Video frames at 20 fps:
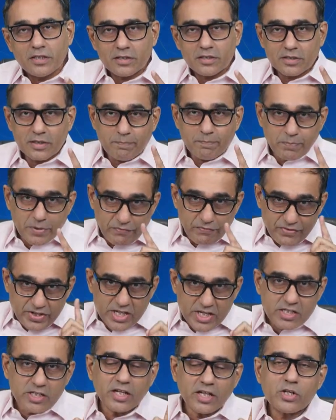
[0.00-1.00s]
The
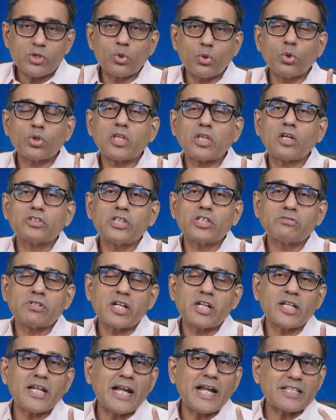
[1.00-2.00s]
previous year,
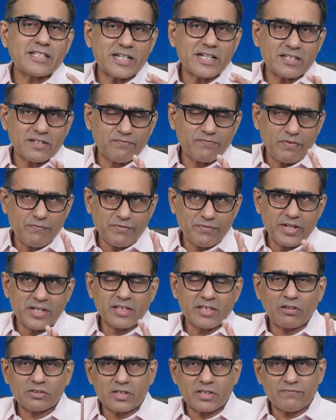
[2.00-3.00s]
2023, I said
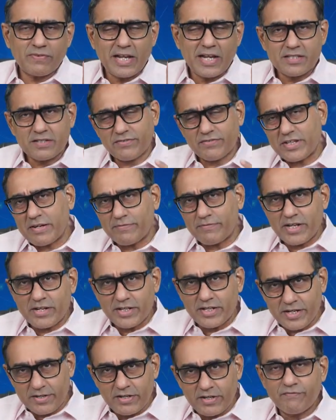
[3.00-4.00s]
15,560, and
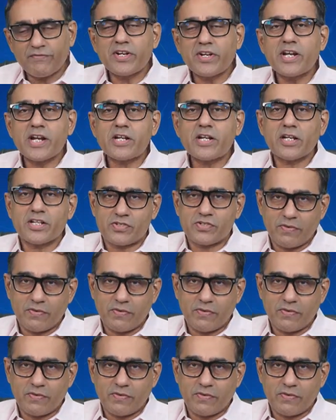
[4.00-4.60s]
Nifty did touch